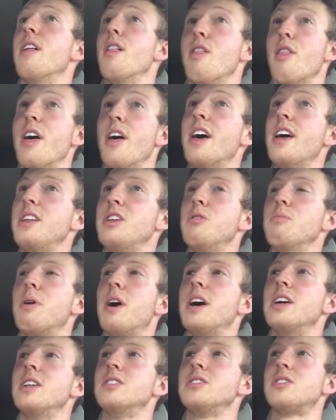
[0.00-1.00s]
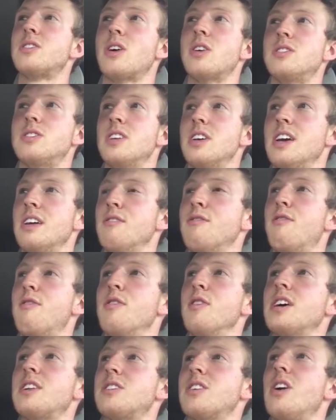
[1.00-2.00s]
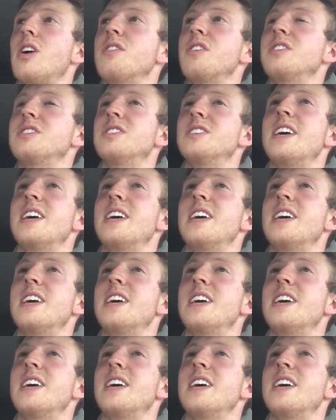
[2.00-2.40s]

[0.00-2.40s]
then you might start to inflict all these